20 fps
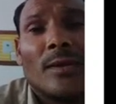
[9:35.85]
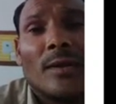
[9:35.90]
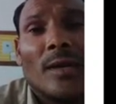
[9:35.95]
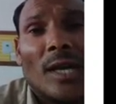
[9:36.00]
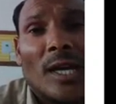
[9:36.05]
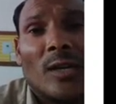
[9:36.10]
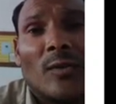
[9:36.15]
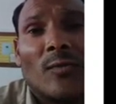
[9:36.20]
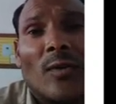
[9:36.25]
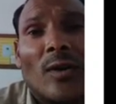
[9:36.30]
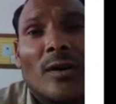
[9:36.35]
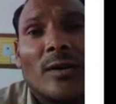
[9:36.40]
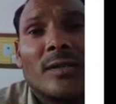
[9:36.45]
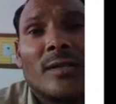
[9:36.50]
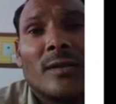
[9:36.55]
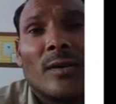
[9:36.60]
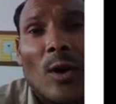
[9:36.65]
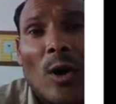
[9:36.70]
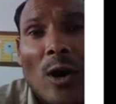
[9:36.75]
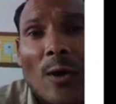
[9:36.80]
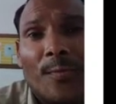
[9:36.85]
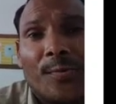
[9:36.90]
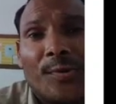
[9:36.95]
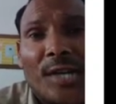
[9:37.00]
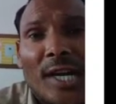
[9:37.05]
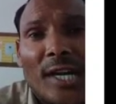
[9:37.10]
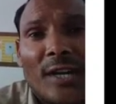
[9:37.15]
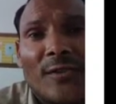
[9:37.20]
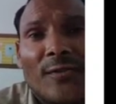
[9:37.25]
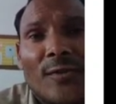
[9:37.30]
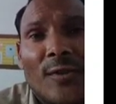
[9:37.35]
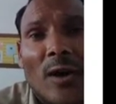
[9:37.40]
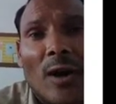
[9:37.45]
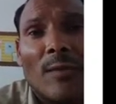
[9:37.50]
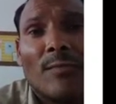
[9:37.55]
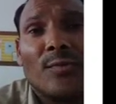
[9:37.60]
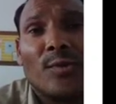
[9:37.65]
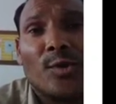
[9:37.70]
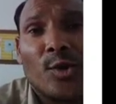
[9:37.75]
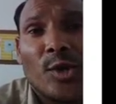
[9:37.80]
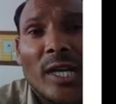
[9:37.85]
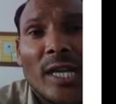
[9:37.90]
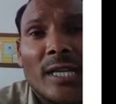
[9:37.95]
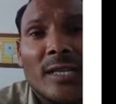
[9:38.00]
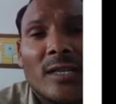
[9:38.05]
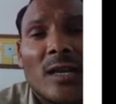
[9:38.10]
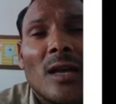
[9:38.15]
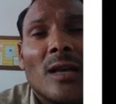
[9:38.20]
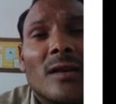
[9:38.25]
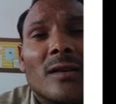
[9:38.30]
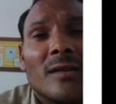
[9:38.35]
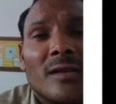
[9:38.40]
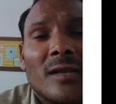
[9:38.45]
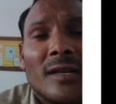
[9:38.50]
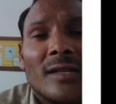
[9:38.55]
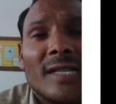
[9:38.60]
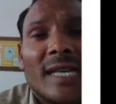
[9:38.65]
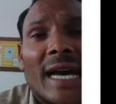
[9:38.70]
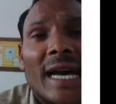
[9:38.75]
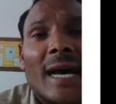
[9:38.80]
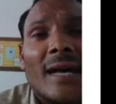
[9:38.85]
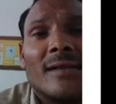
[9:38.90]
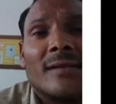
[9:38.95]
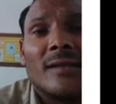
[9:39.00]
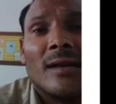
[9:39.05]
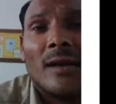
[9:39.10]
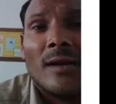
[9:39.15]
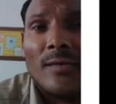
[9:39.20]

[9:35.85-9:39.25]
It was obtained from trees such as